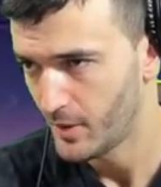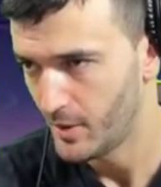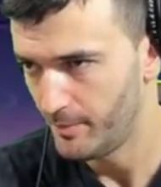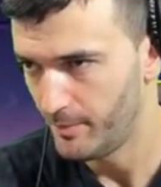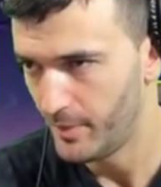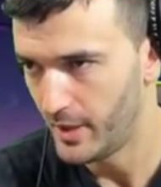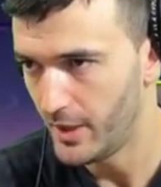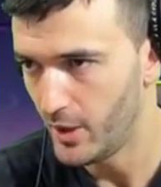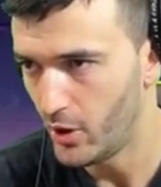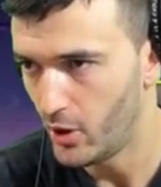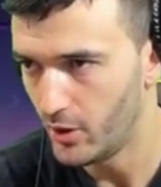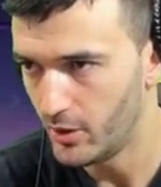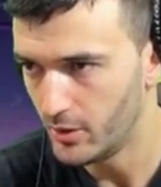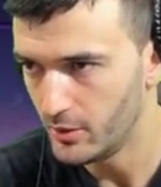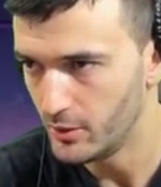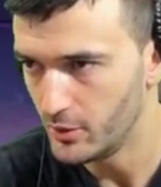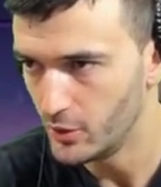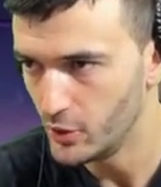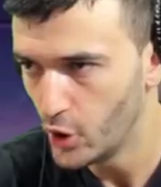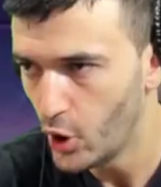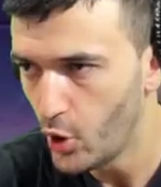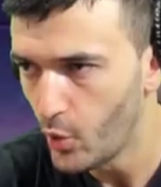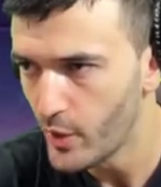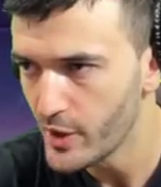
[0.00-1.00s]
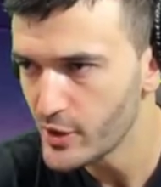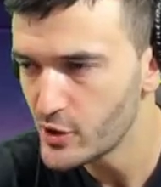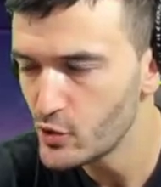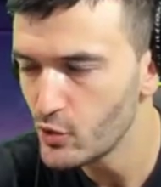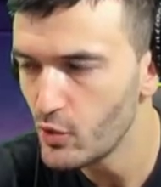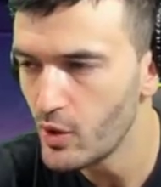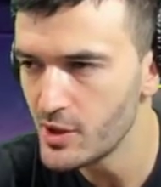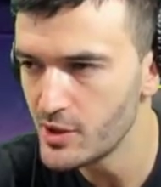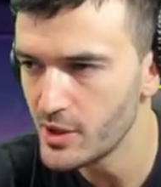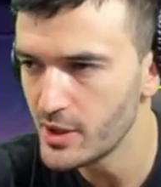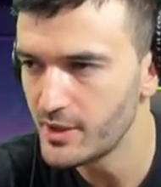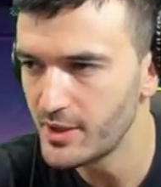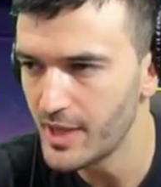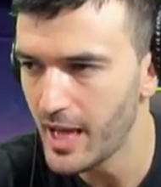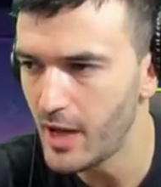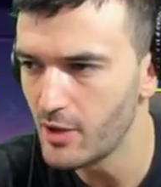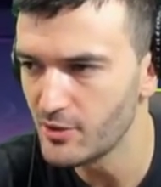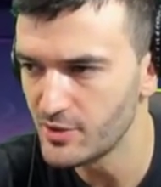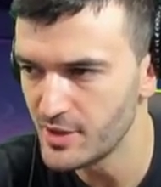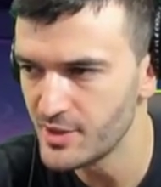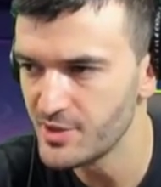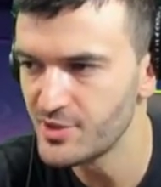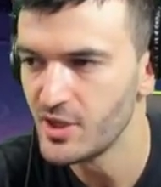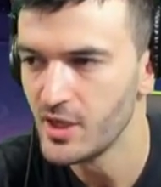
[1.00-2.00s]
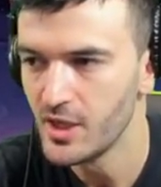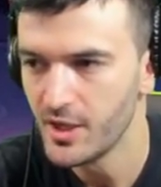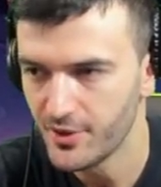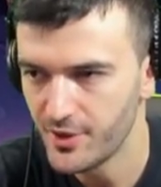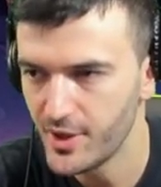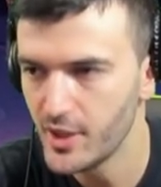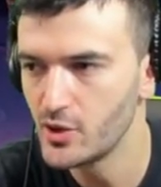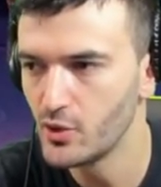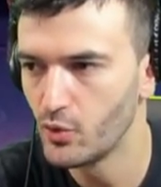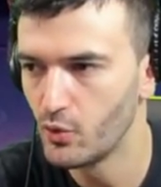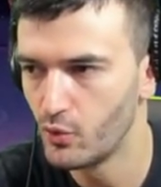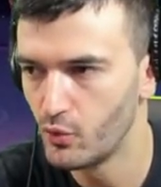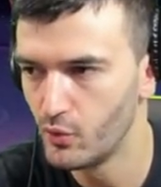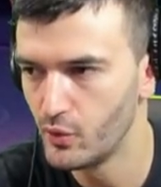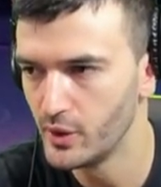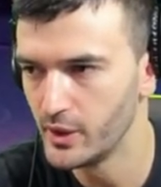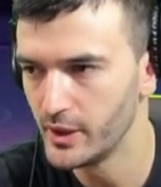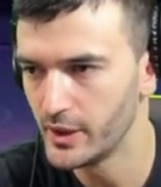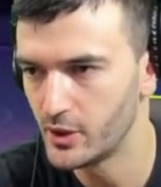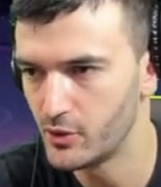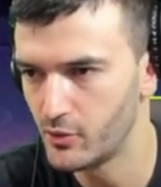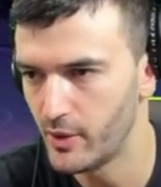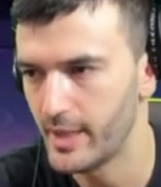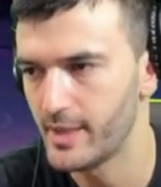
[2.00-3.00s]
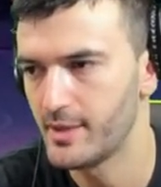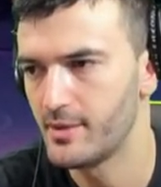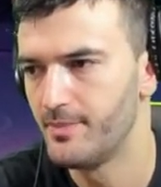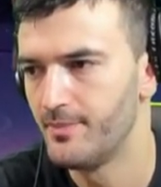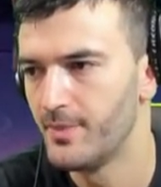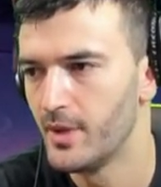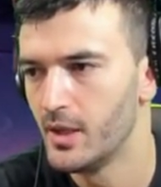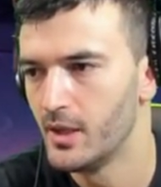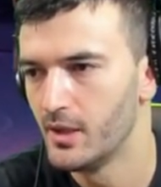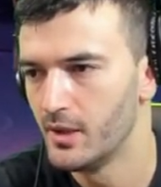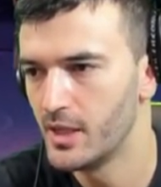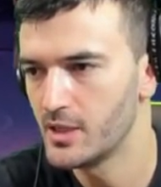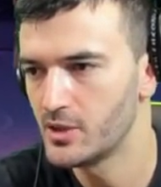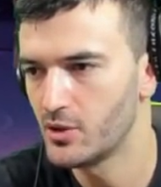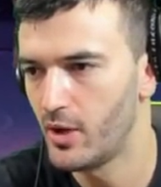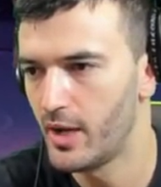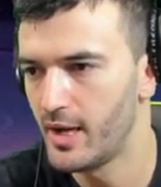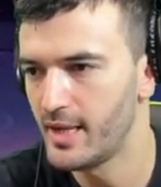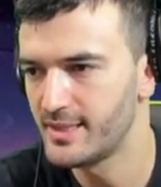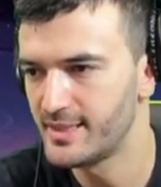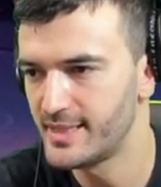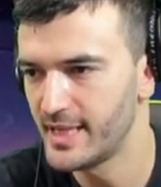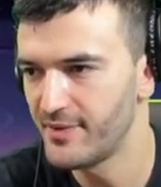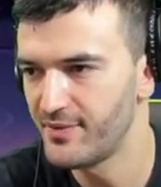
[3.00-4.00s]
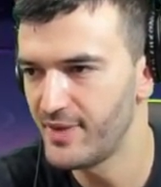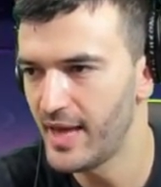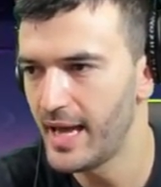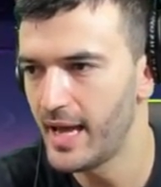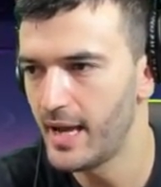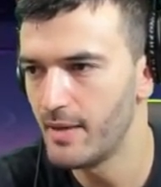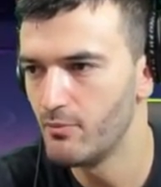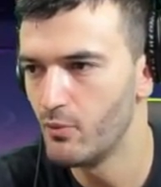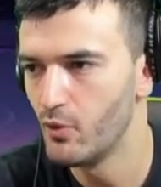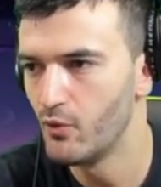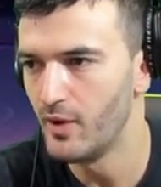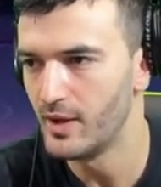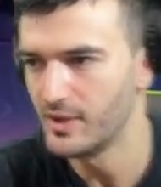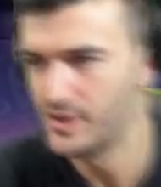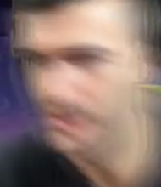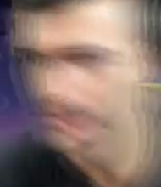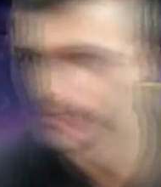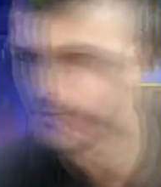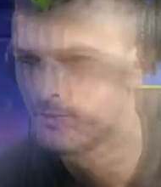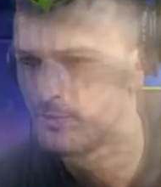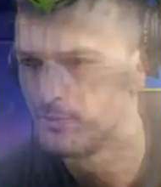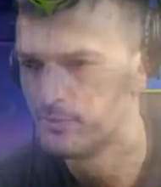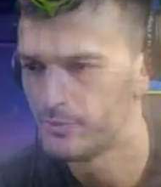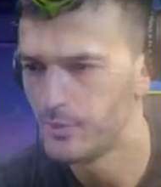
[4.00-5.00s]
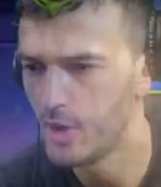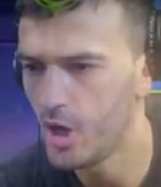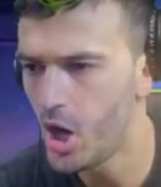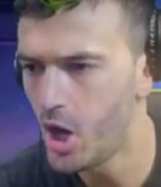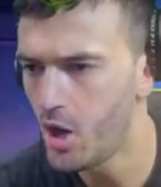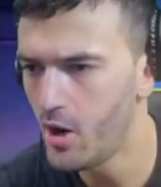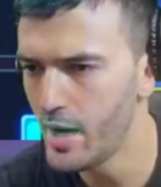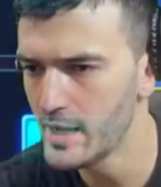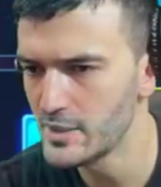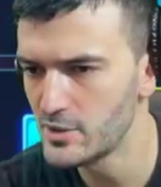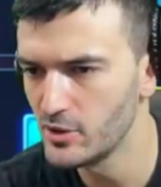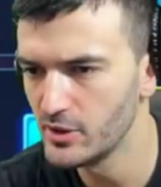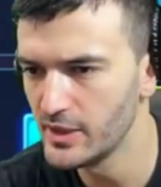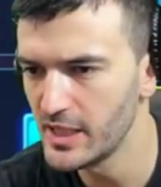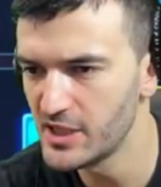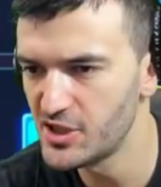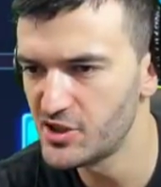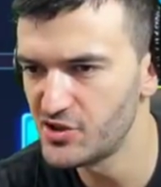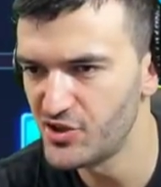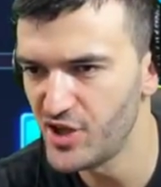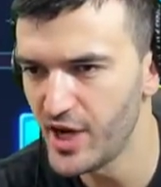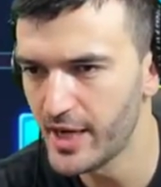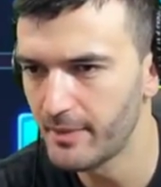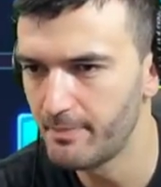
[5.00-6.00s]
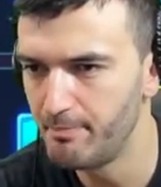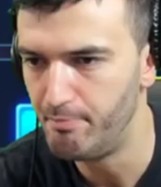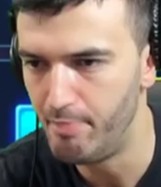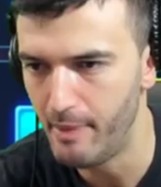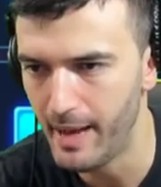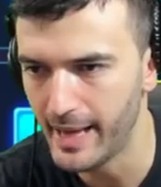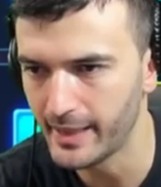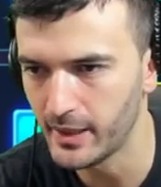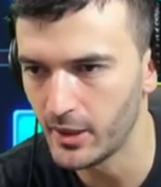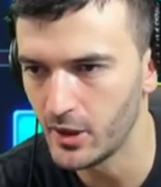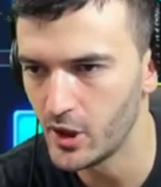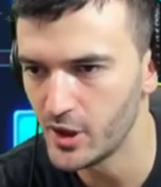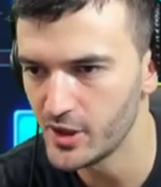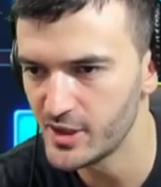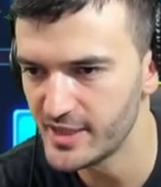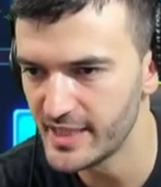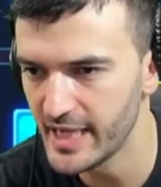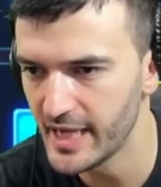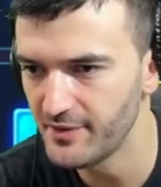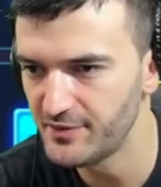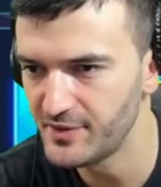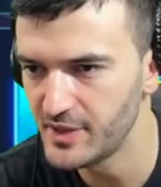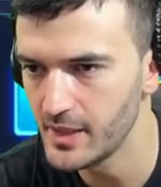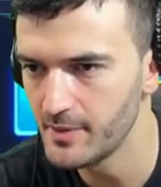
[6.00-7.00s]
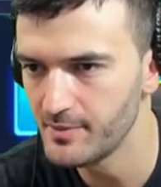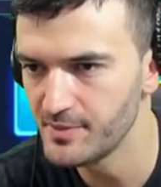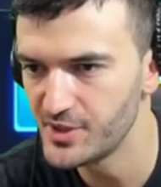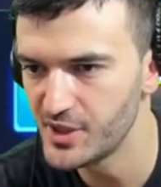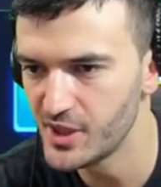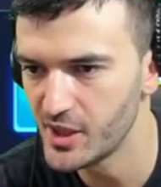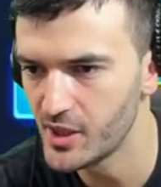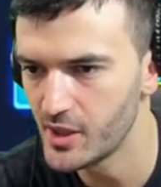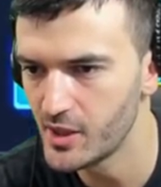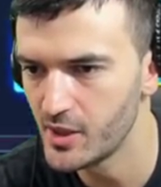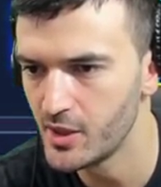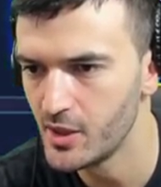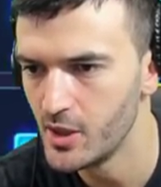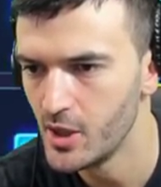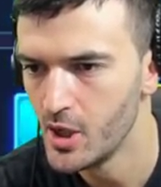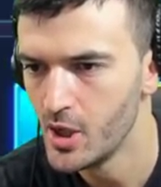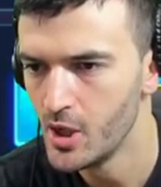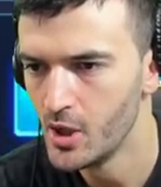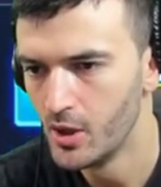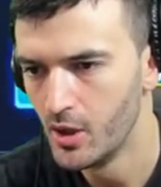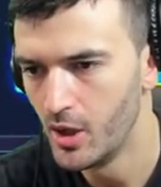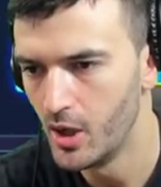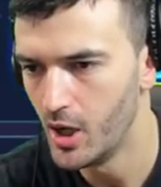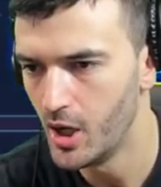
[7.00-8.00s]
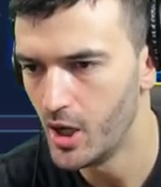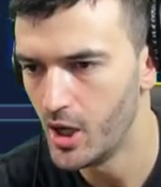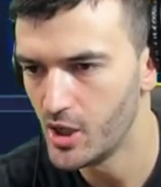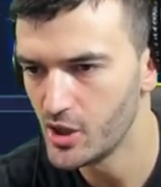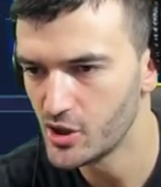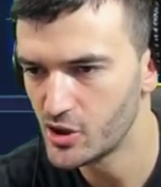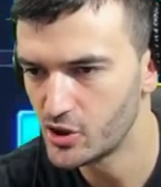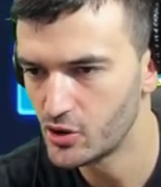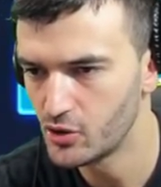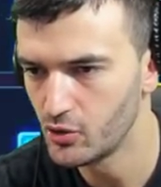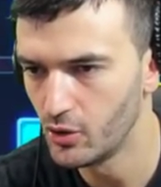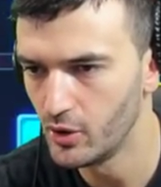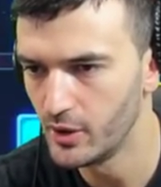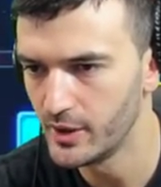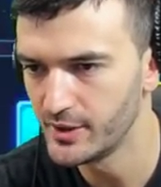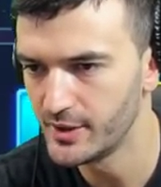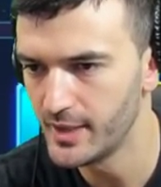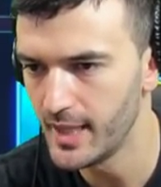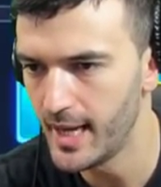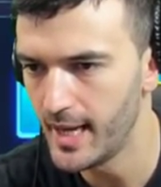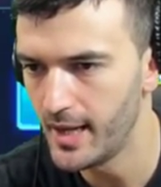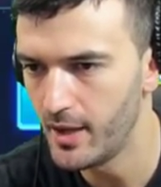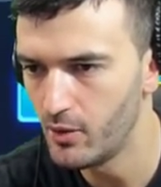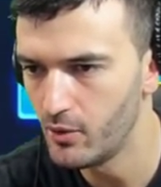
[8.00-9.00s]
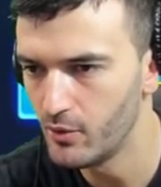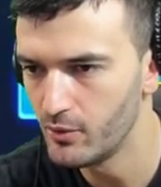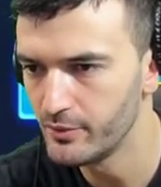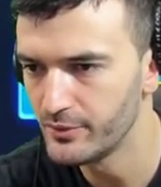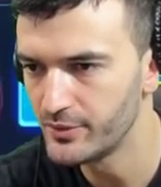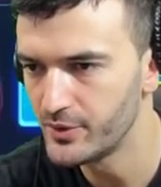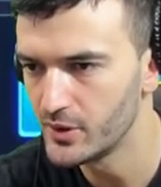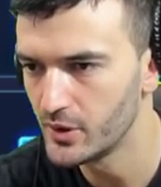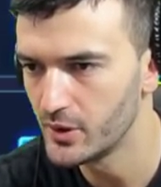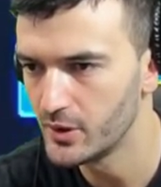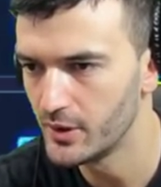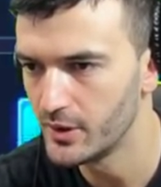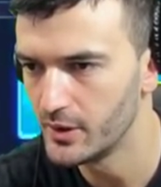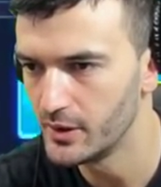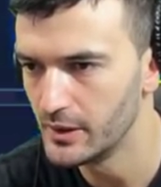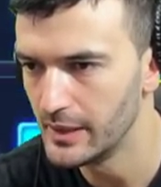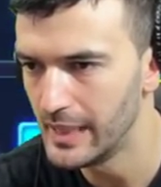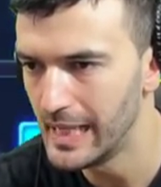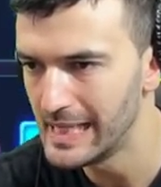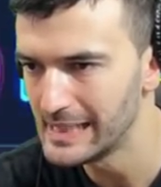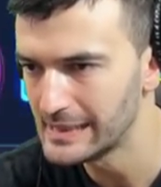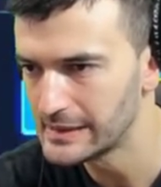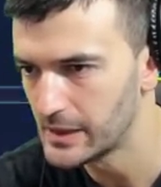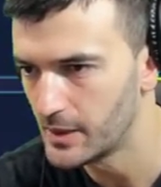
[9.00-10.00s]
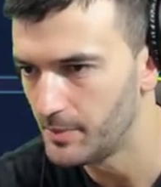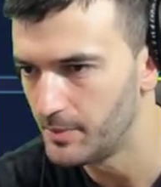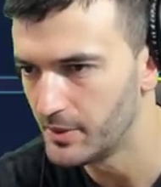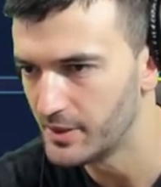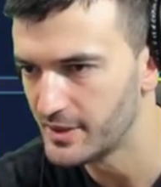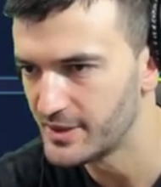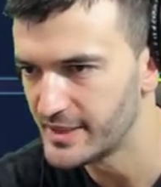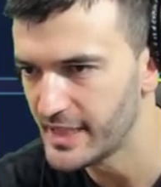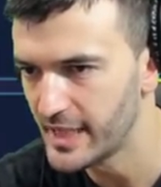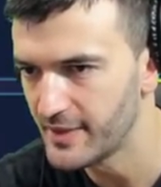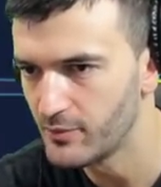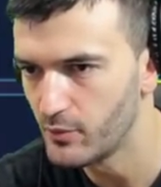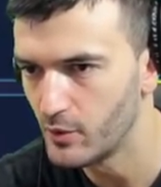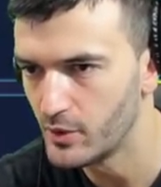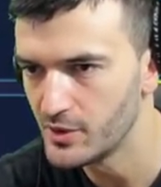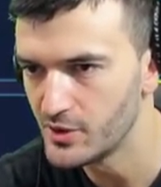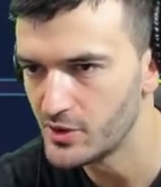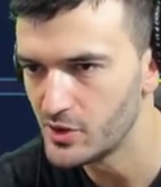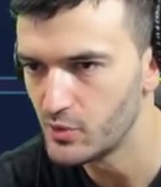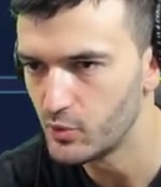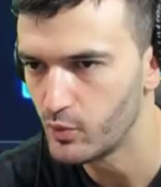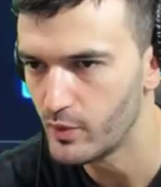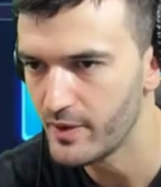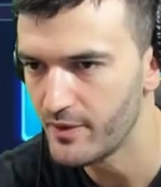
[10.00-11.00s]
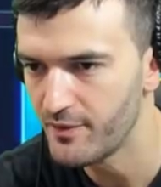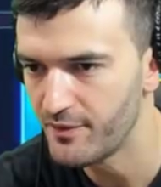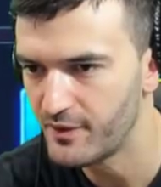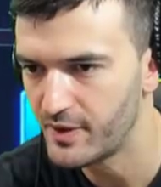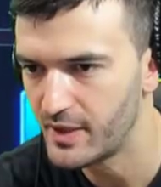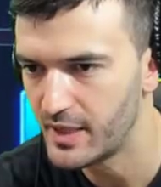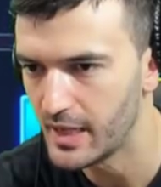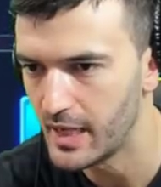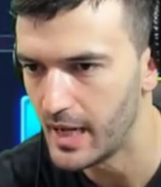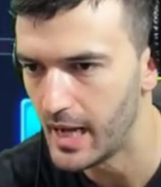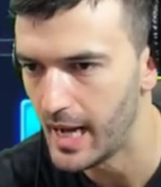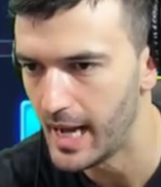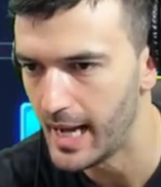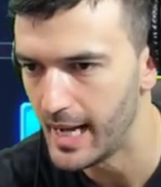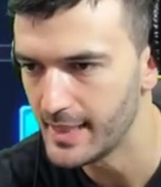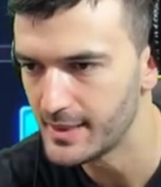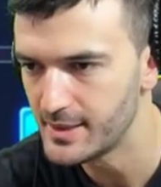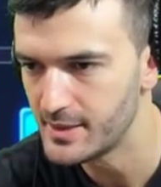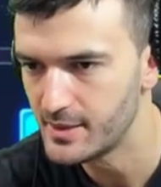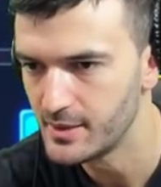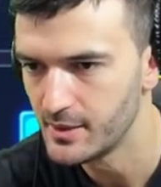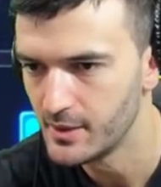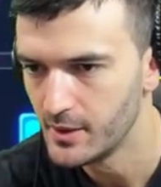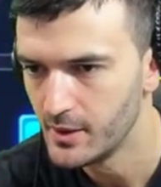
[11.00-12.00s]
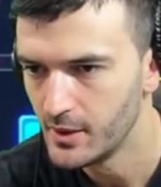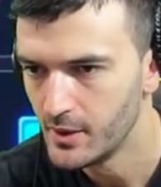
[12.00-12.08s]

But lower 200,000s, they do really great. Let's go ahead and save that and move on to the next one. All right, so let's check back on our save teams here. Scrolling down to the last couple of save ones we've got.